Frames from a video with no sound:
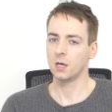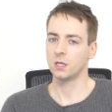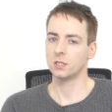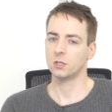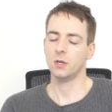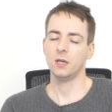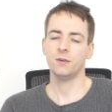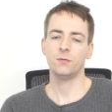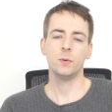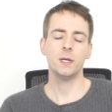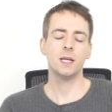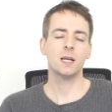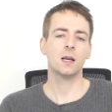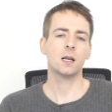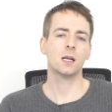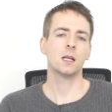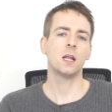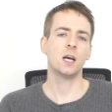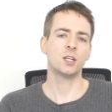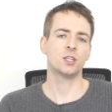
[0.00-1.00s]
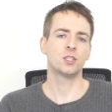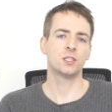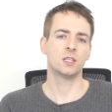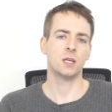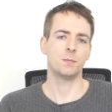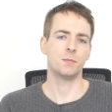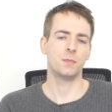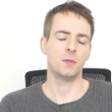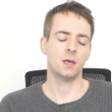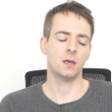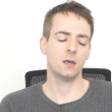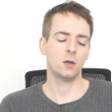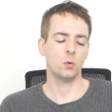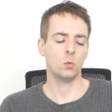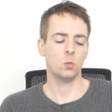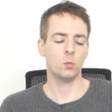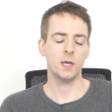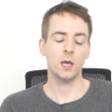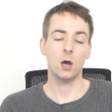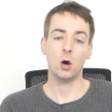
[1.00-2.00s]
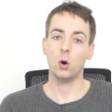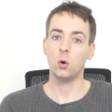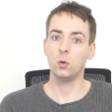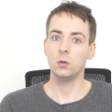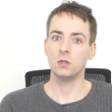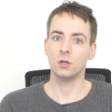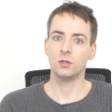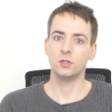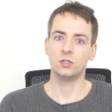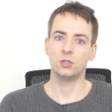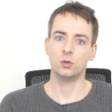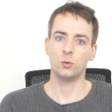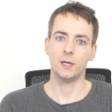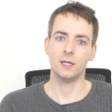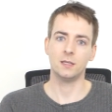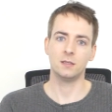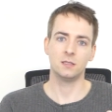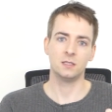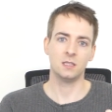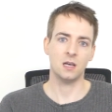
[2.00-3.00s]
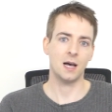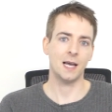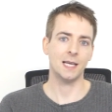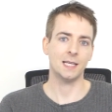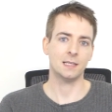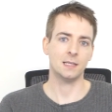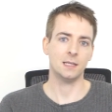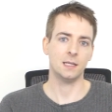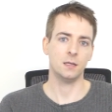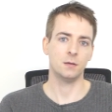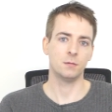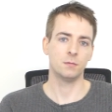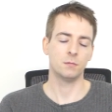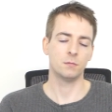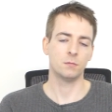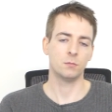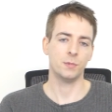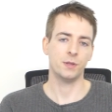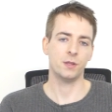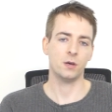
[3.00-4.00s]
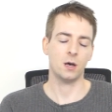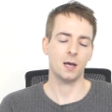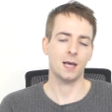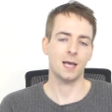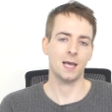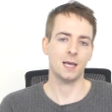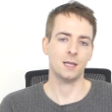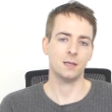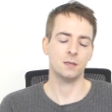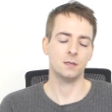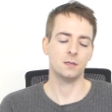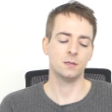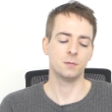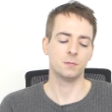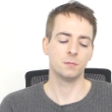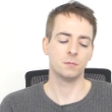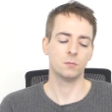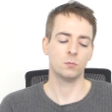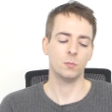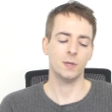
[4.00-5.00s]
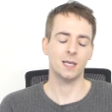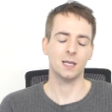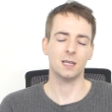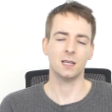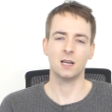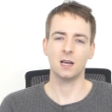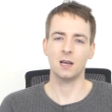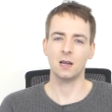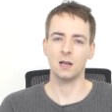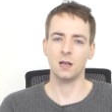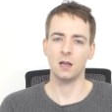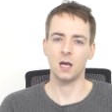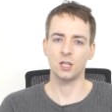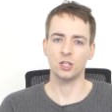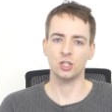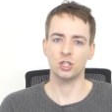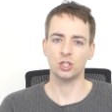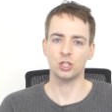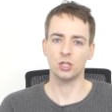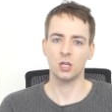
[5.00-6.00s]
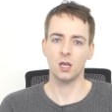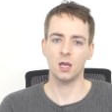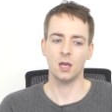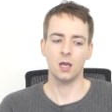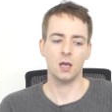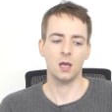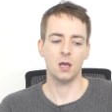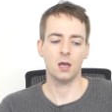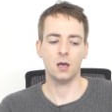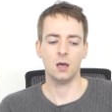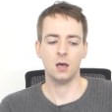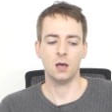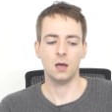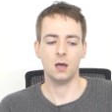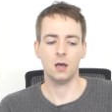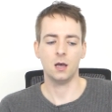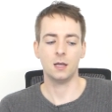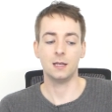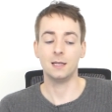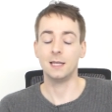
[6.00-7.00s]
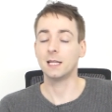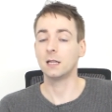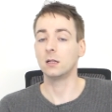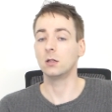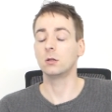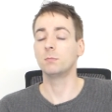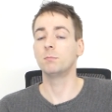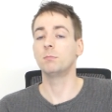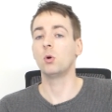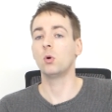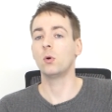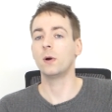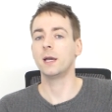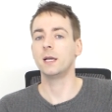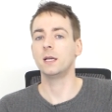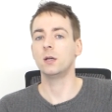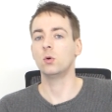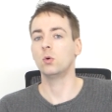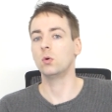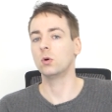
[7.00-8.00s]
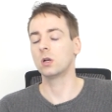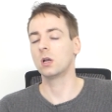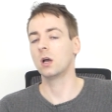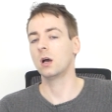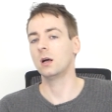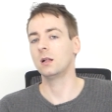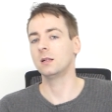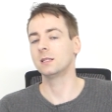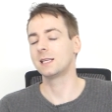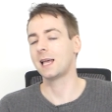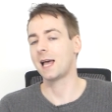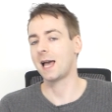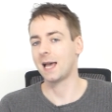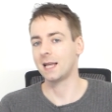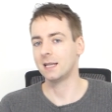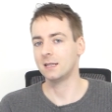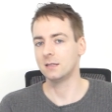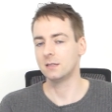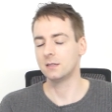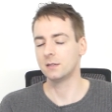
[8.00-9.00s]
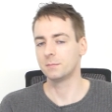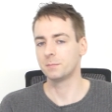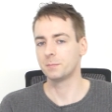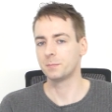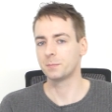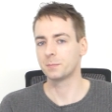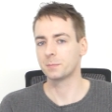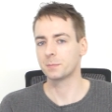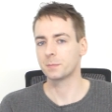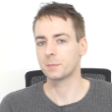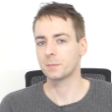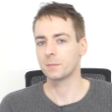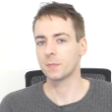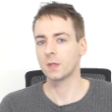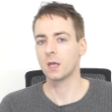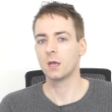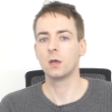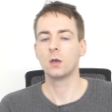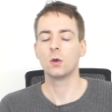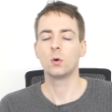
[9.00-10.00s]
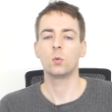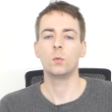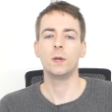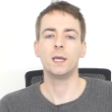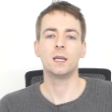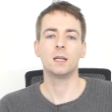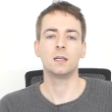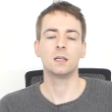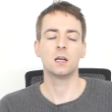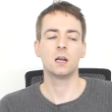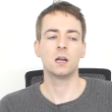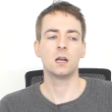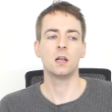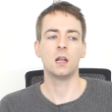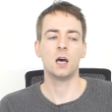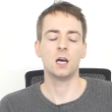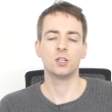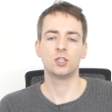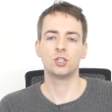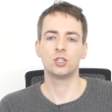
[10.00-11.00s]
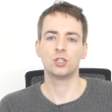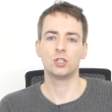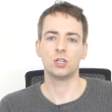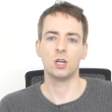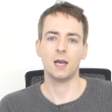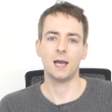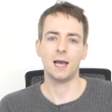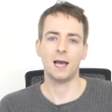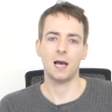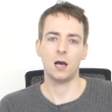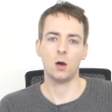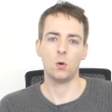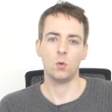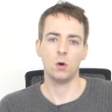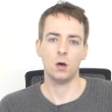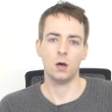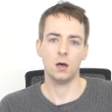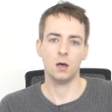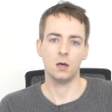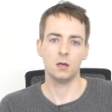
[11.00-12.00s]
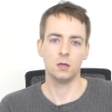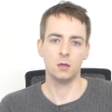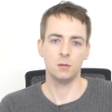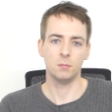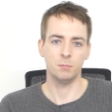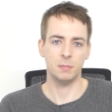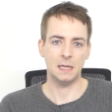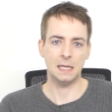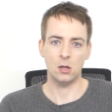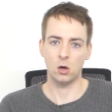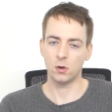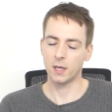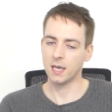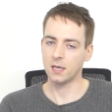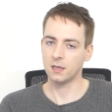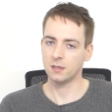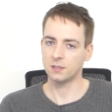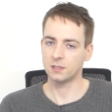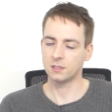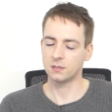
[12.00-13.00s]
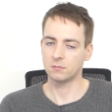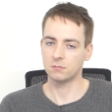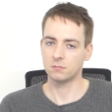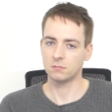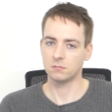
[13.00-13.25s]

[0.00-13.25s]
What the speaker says: So if we clutch something, we hold on to it tightly with our hand. We can clutch a little boy or girl's hand. We can clutch our belongings.